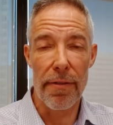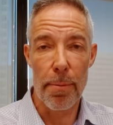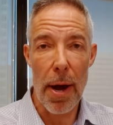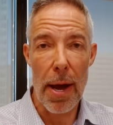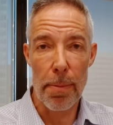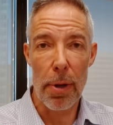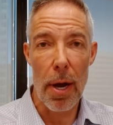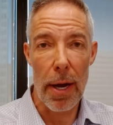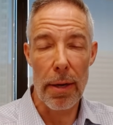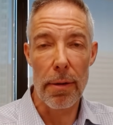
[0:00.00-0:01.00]

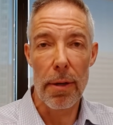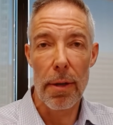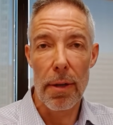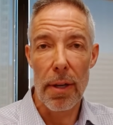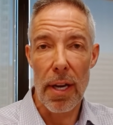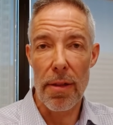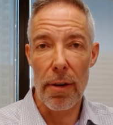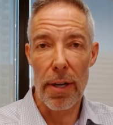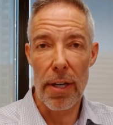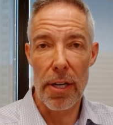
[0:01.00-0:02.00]
pipeline,
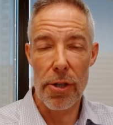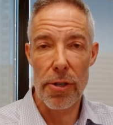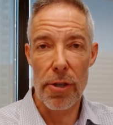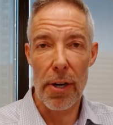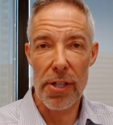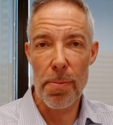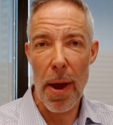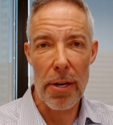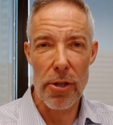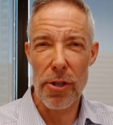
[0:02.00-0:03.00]
either additions or
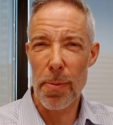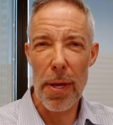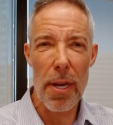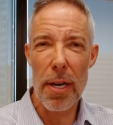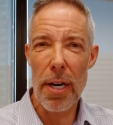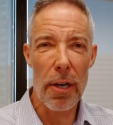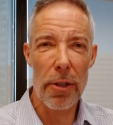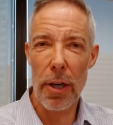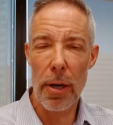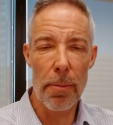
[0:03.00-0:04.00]
expansions. But in the near
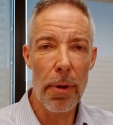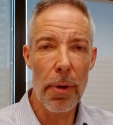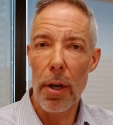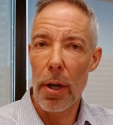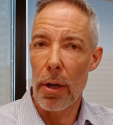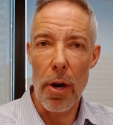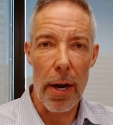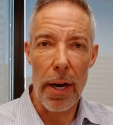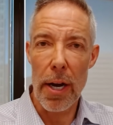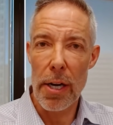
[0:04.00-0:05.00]
term,
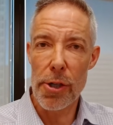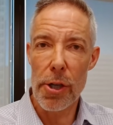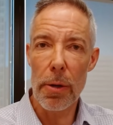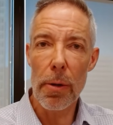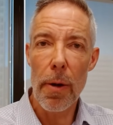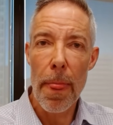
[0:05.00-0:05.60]
not an issue.